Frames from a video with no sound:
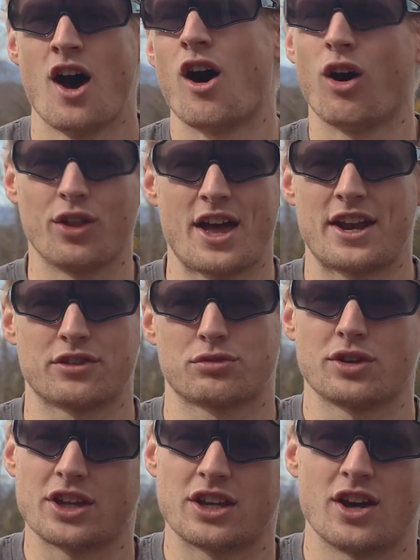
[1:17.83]
All that is
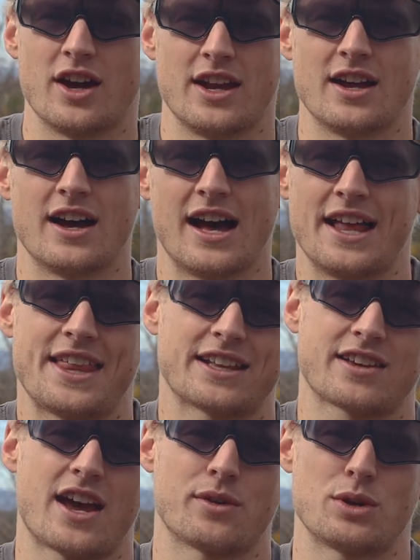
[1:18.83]
really good.
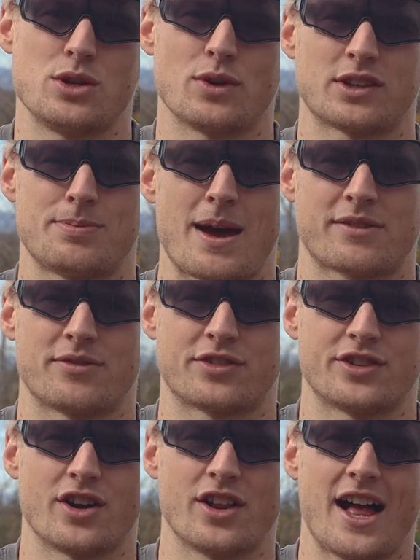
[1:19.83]
That's kind of what you expect from
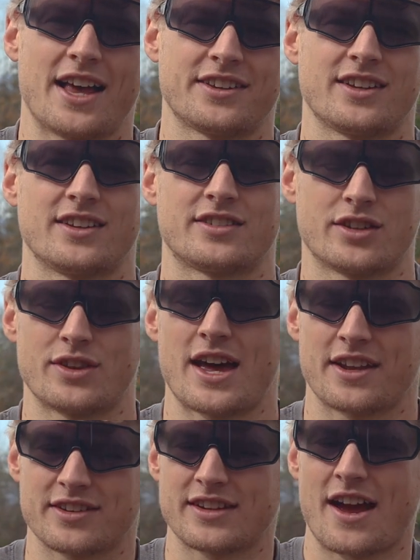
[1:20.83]
sunglasses. So
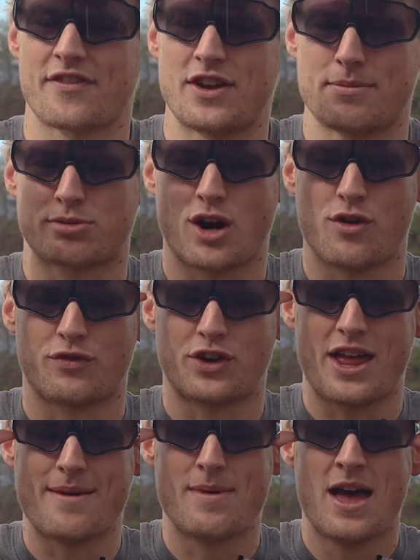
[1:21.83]
that is a definite pro
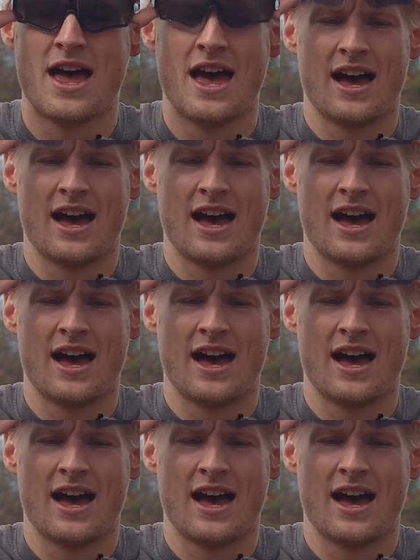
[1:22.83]
for them.